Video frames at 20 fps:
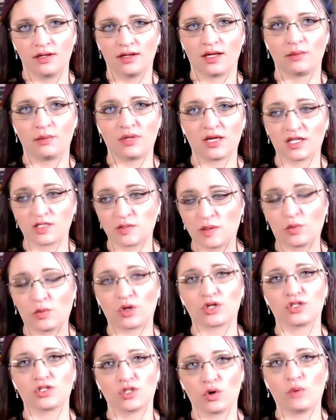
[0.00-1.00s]
and because people
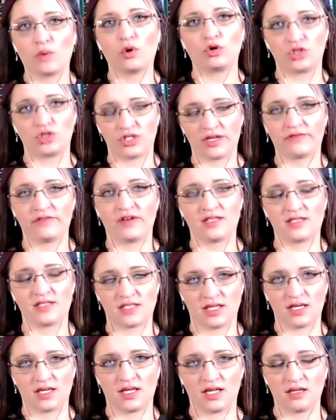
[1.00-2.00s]
are so emotionally
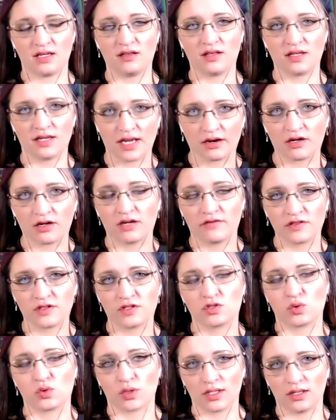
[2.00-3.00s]
invested in the narrative and the
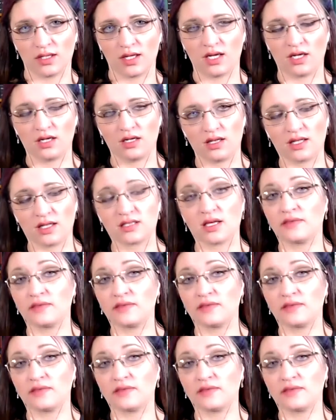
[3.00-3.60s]
storyline, that,